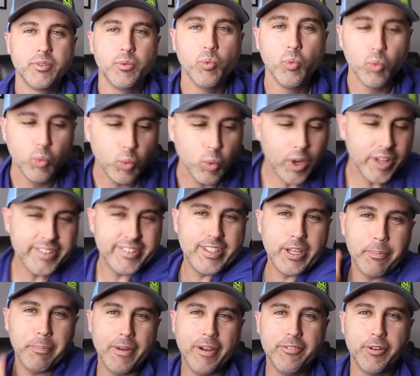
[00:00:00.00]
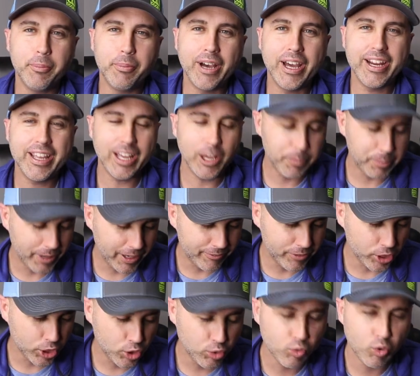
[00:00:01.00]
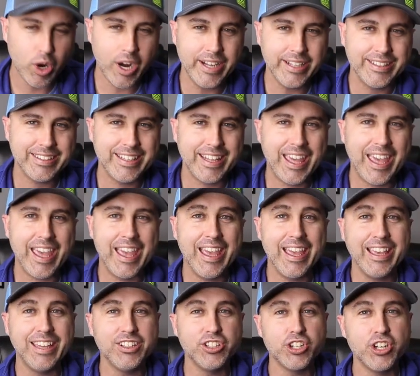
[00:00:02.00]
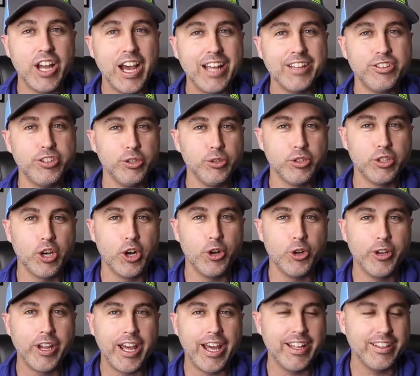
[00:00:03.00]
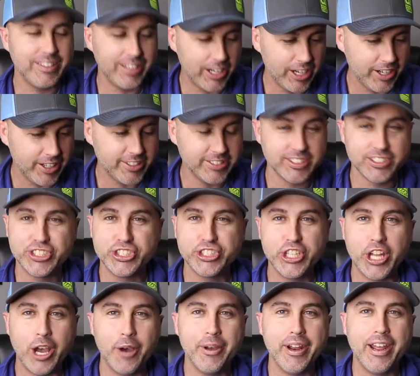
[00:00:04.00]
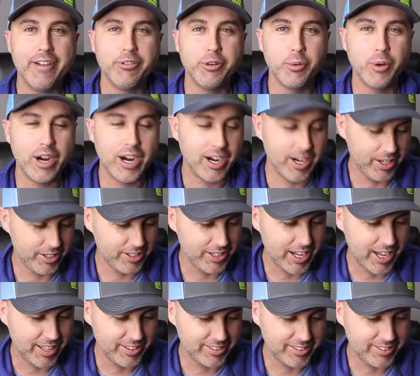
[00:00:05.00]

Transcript: What's up, everybody? I hope you're having a great day and you're not too cold out there, because it's snowing everywhere in the United